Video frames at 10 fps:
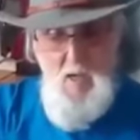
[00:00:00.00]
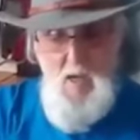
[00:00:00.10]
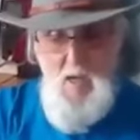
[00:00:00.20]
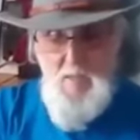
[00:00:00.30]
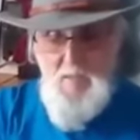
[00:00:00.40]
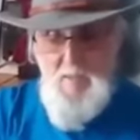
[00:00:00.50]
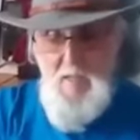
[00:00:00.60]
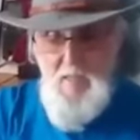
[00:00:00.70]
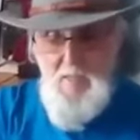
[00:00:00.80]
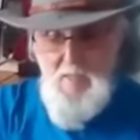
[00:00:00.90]
and
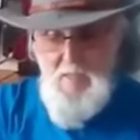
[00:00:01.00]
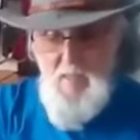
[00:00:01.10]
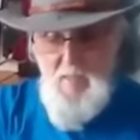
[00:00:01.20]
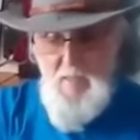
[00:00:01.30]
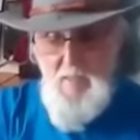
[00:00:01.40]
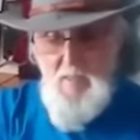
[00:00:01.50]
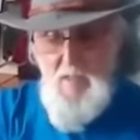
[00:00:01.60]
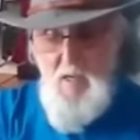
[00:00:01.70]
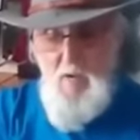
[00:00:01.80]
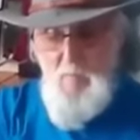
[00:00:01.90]
case studies
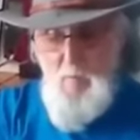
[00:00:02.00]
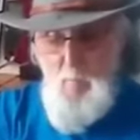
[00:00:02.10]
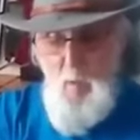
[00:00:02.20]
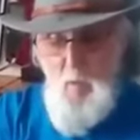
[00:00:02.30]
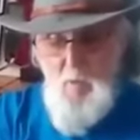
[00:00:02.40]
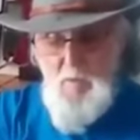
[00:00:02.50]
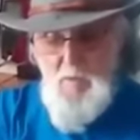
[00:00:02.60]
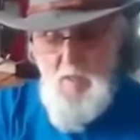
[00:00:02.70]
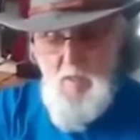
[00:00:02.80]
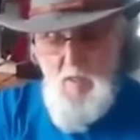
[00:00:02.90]
and
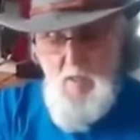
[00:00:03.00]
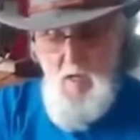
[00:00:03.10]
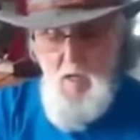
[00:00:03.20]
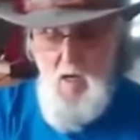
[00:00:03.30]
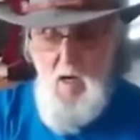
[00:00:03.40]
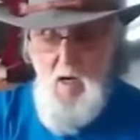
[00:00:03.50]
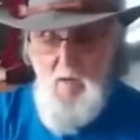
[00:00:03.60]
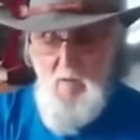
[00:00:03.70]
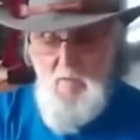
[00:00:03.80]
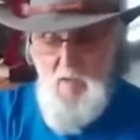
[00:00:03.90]
reports
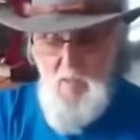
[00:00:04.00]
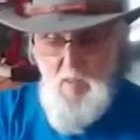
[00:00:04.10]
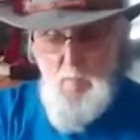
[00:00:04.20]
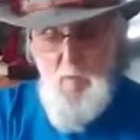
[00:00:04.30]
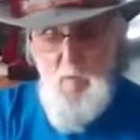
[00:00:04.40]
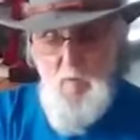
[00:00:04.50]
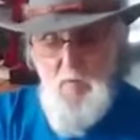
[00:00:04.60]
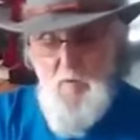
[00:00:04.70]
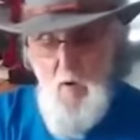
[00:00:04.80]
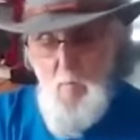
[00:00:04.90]
are available
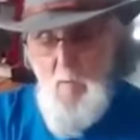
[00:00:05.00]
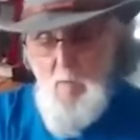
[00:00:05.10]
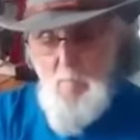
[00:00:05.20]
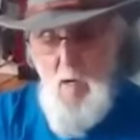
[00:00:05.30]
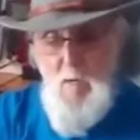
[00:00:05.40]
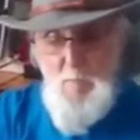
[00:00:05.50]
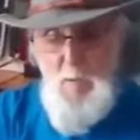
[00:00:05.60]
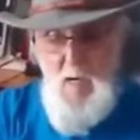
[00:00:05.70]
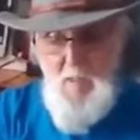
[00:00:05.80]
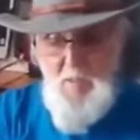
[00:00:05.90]
from my
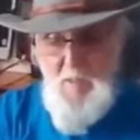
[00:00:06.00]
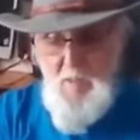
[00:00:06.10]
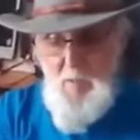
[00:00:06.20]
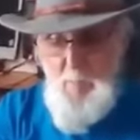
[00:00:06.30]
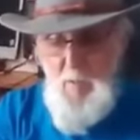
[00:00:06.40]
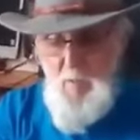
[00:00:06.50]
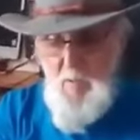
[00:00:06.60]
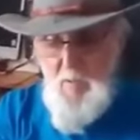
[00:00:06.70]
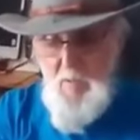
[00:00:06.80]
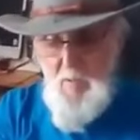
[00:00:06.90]
past
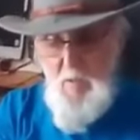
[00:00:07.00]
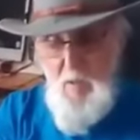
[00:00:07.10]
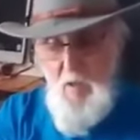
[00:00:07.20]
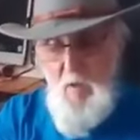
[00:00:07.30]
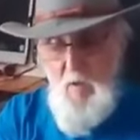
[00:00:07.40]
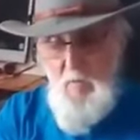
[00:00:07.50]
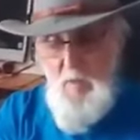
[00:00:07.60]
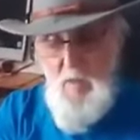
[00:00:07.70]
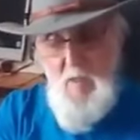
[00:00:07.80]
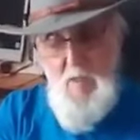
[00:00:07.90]
experience of
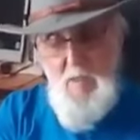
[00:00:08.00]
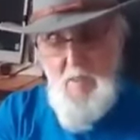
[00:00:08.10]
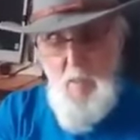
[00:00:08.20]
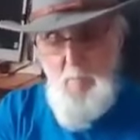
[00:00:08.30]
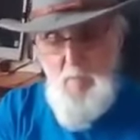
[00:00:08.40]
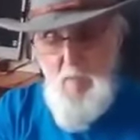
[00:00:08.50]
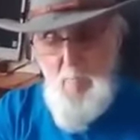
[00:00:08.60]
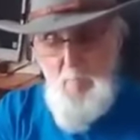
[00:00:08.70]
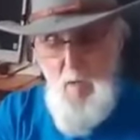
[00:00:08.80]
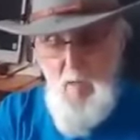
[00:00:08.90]

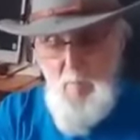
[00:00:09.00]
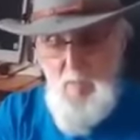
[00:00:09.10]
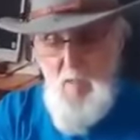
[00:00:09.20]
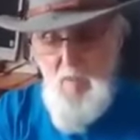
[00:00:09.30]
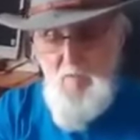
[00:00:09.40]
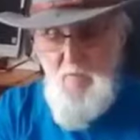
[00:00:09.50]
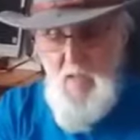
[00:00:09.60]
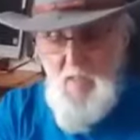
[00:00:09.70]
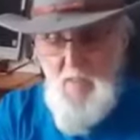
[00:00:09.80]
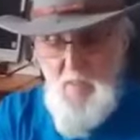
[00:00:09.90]
submarine pipeline
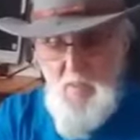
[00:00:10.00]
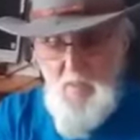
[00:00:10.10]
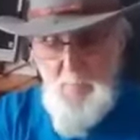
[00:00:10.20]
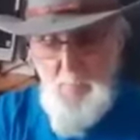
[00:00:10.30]
failures.